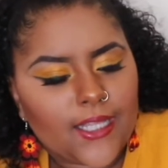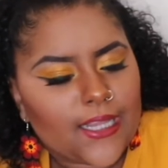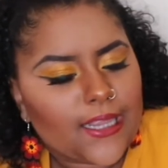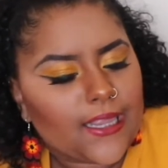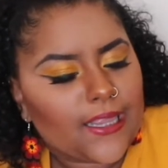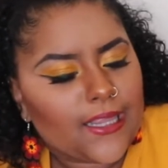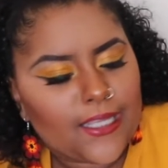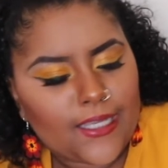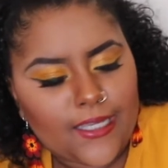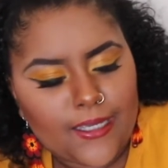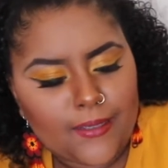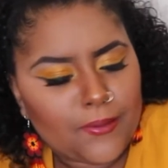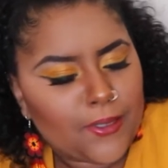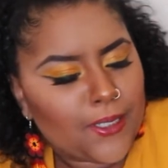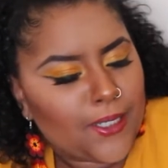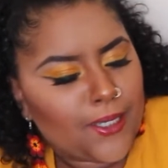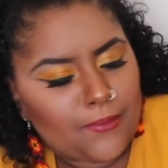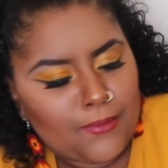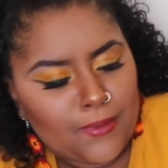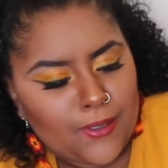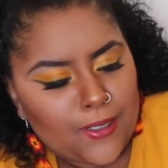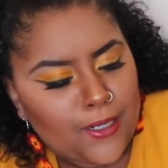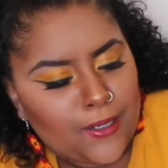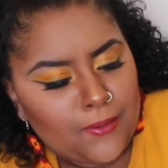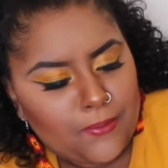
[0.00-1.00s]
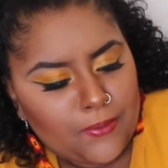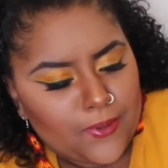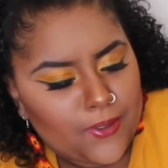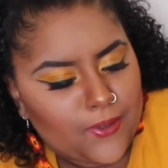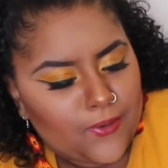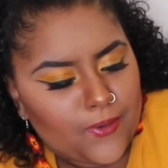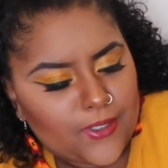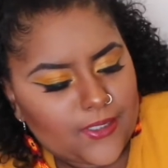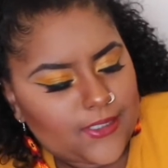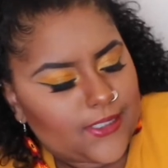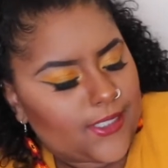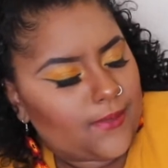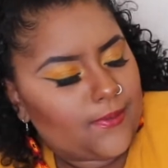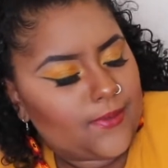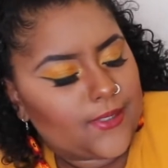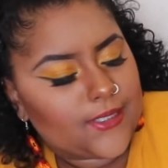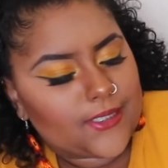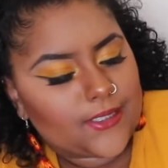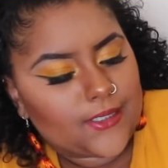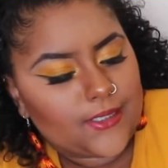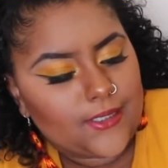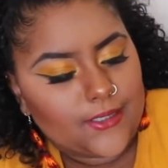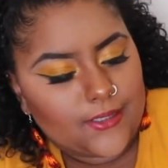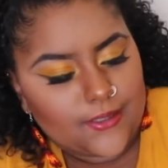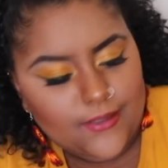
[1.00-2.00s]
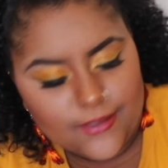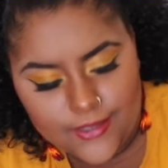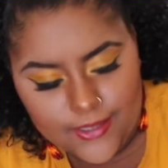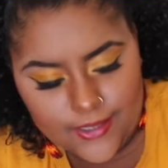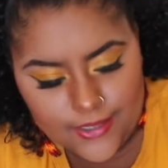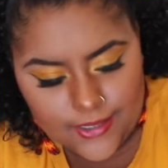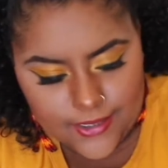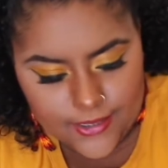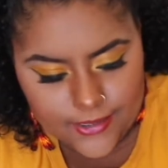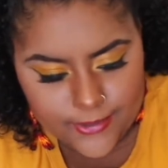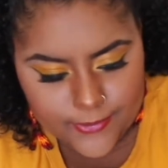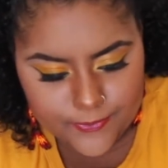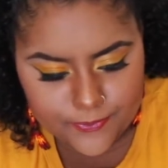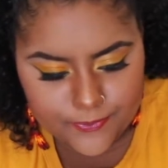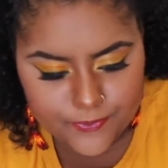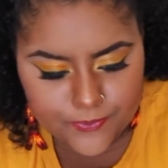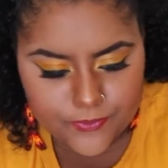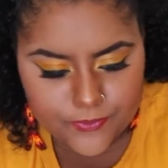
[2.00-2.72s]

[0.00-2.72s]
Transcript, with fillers: Look at me coming up with a quote. That was good.